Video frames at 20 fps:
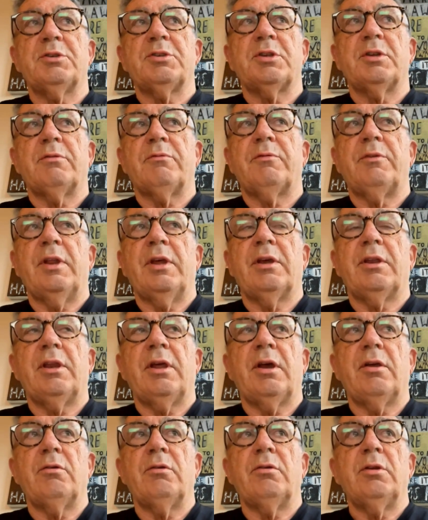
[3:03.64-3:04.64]
positive. Now, I
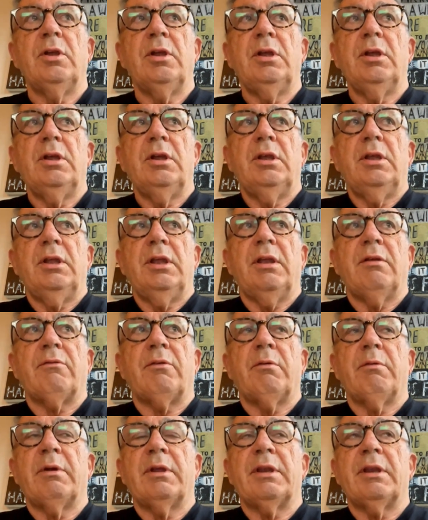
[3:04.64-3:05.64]
know
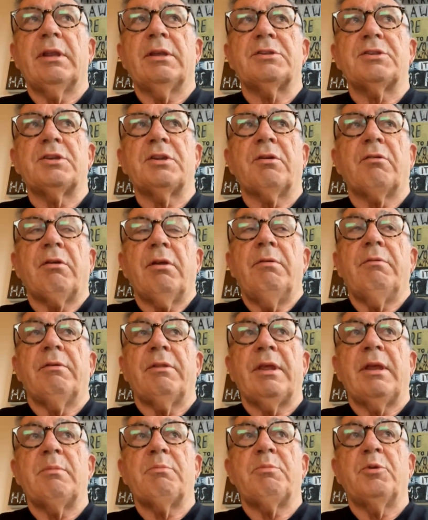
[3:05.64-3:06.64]
everyone doesn't agree
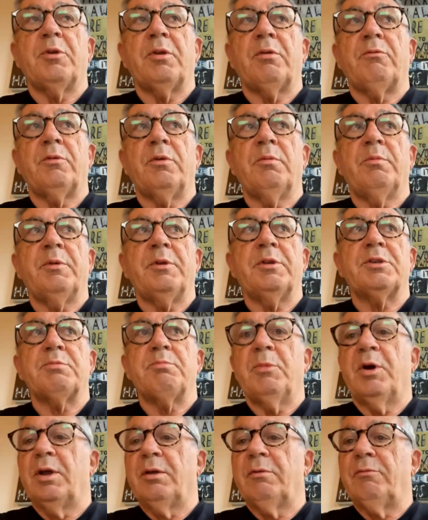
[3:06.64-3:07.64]
with that point of view, but
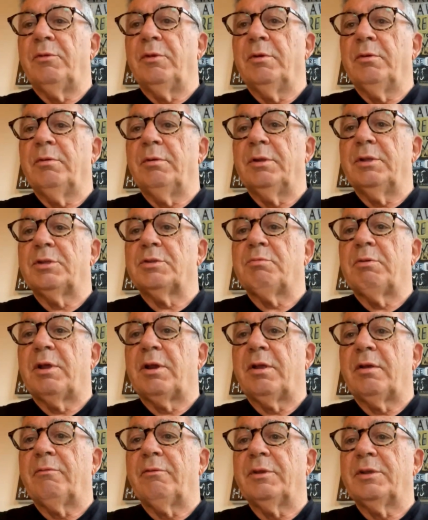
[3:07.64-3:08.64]
it's my view, and it's
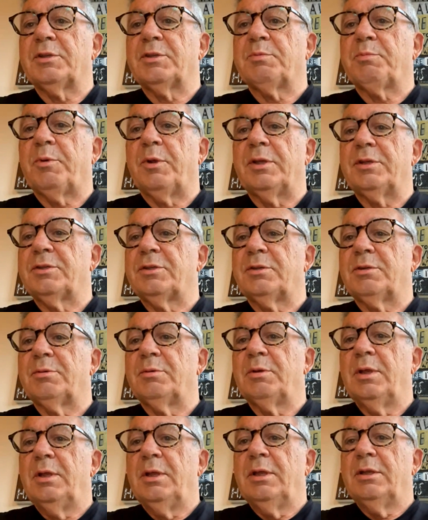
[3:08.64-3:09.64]
one I've
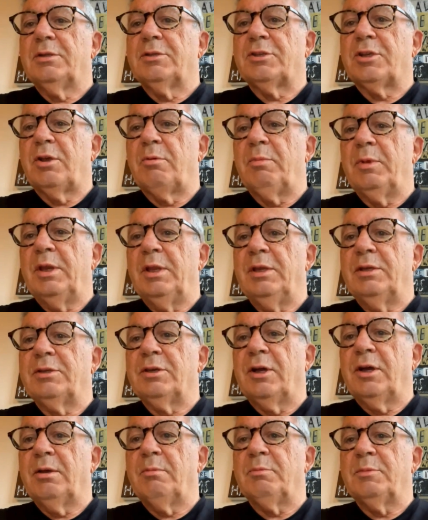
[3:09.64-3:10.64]
expressed so many
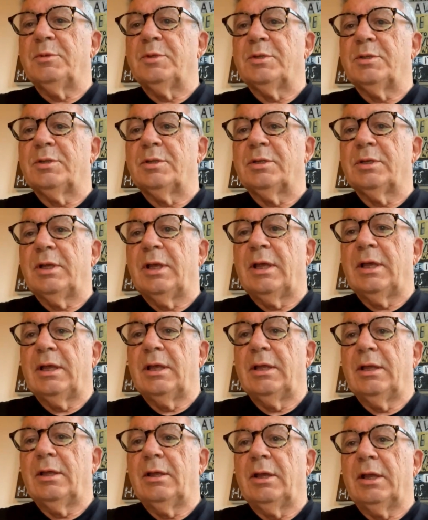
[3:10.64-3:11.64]
times
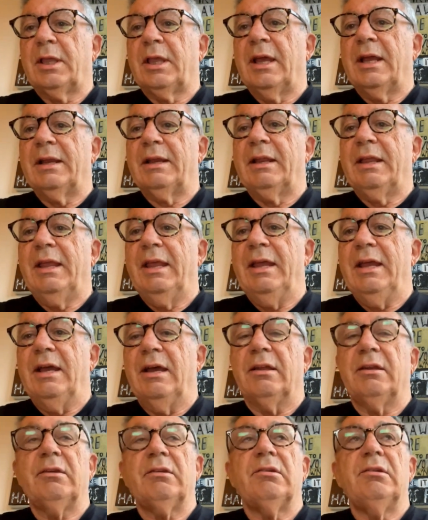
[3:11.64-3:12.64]
uh, I can't
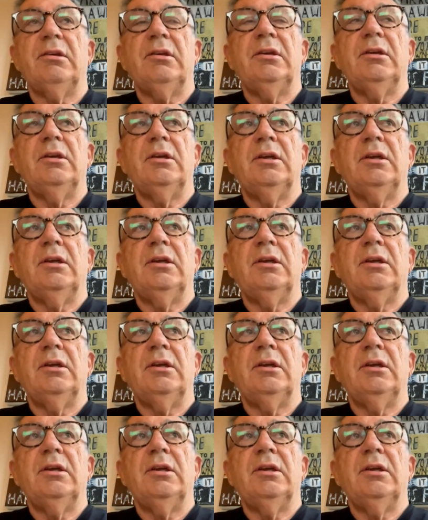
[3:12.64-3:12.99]
count.